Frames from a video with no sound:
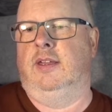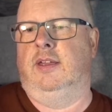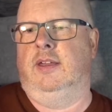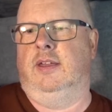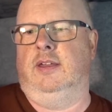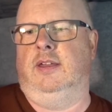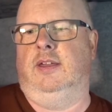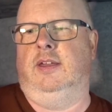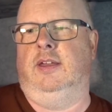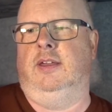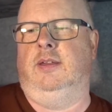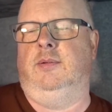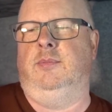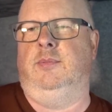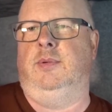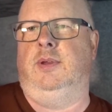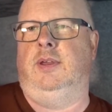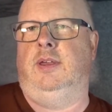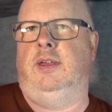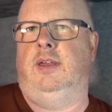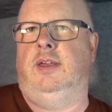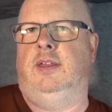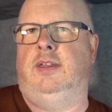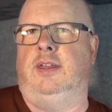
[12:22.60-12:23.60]
and
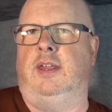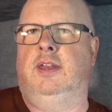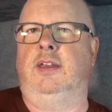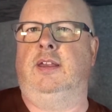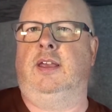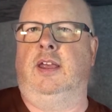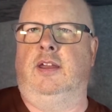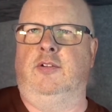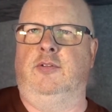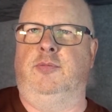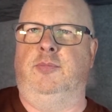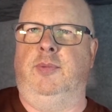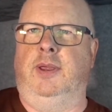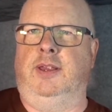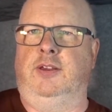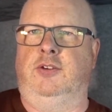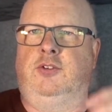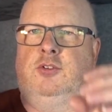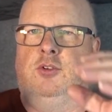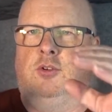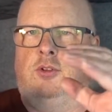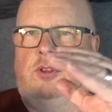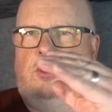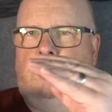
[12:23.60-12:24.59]
then kind of make
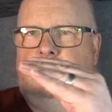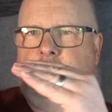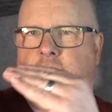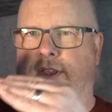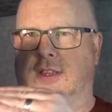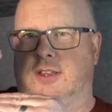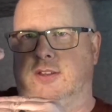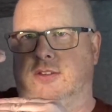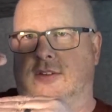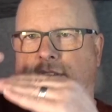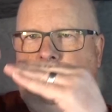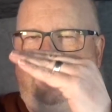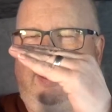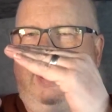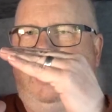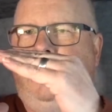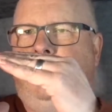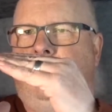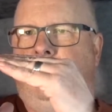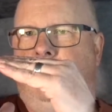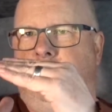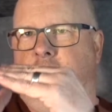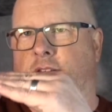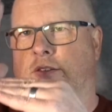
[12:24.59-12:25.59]
sure that things
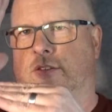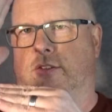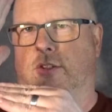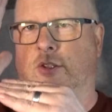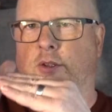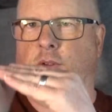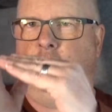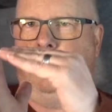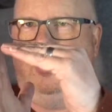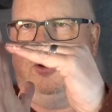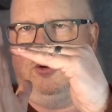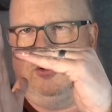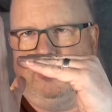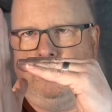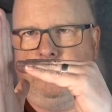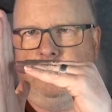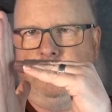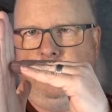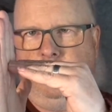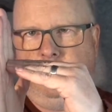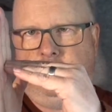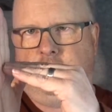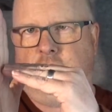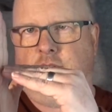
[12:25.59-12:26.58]
connected to those
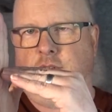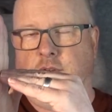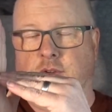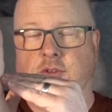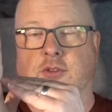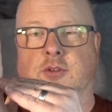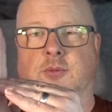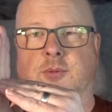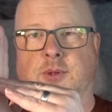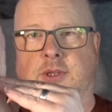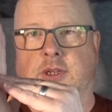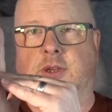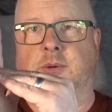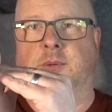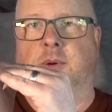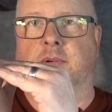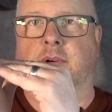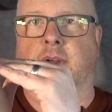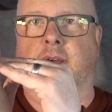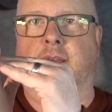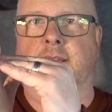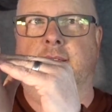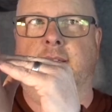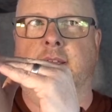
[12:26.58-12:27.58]
verticals that we knew were
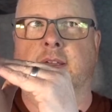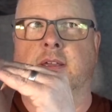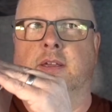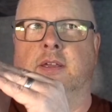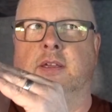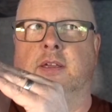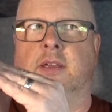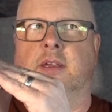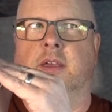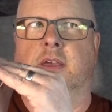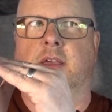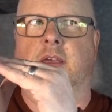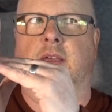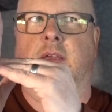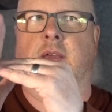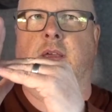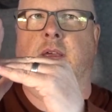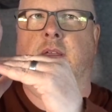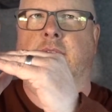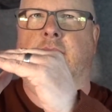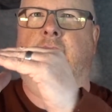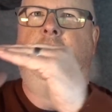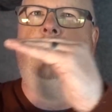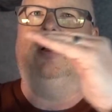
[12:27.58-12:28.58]
right,
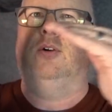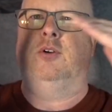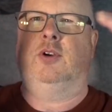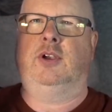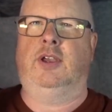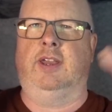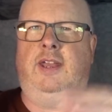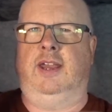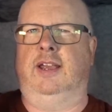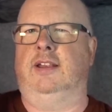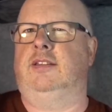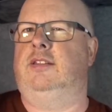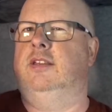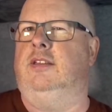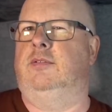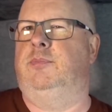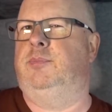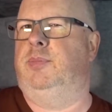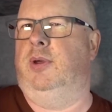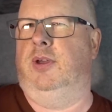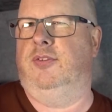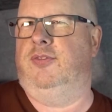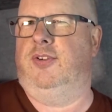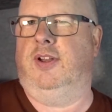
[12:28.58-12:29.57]
and they all connected
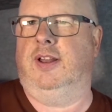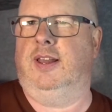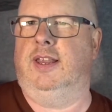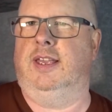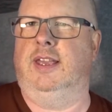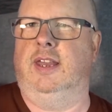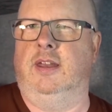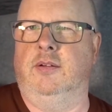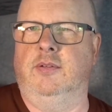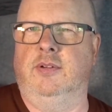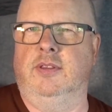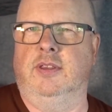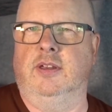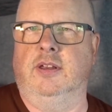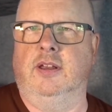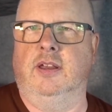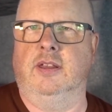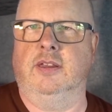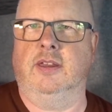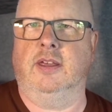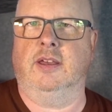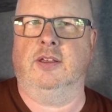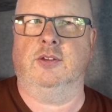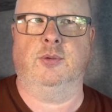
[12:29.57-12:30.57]
perfectly and everything
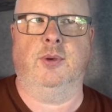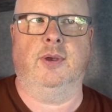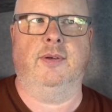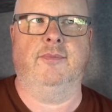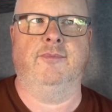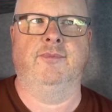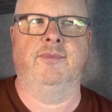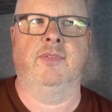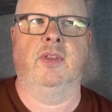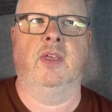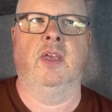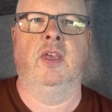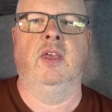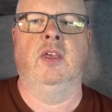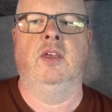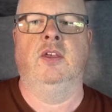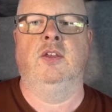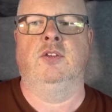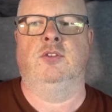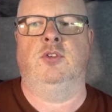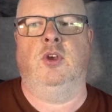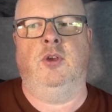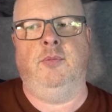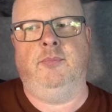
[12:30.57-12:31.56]
like that as well.
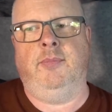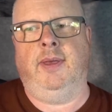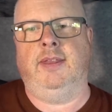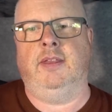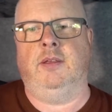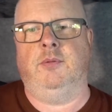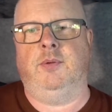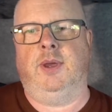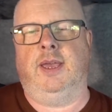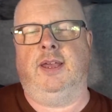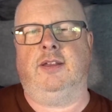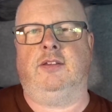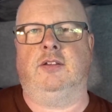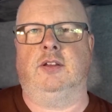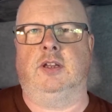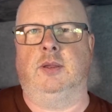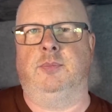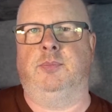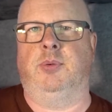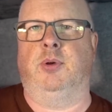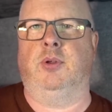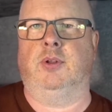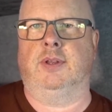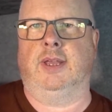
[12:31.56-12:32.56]
So it meant that we actually
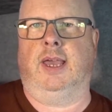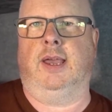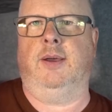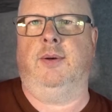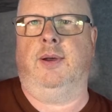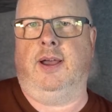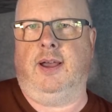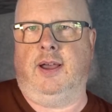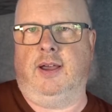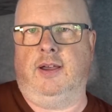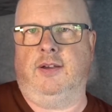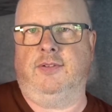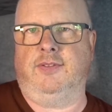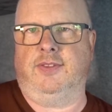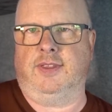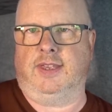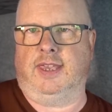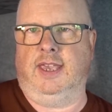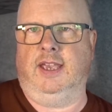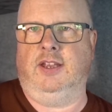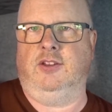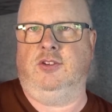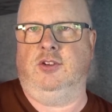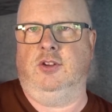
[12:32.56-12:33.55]
pulled out half the
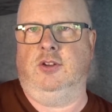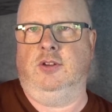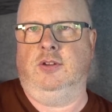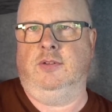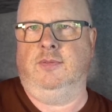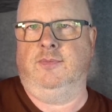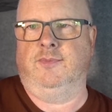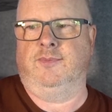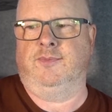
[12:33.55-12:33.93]
kitchen